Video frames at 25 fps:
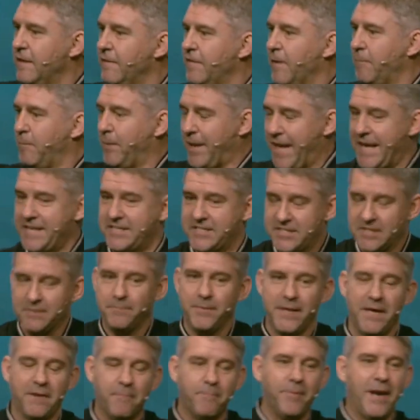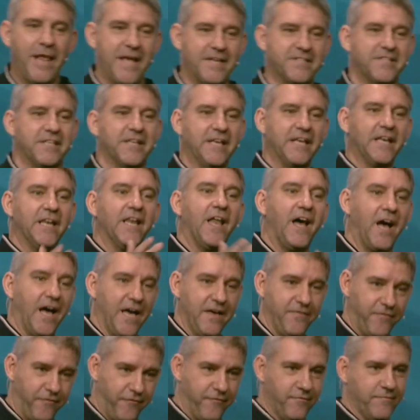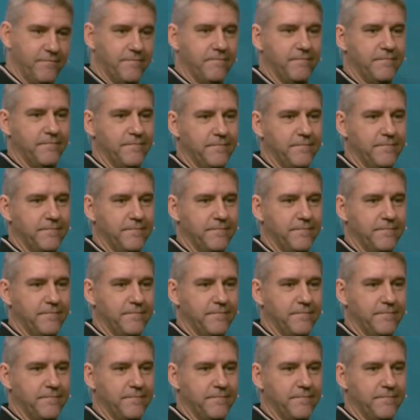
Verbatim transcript: the blessed to be a blessing life,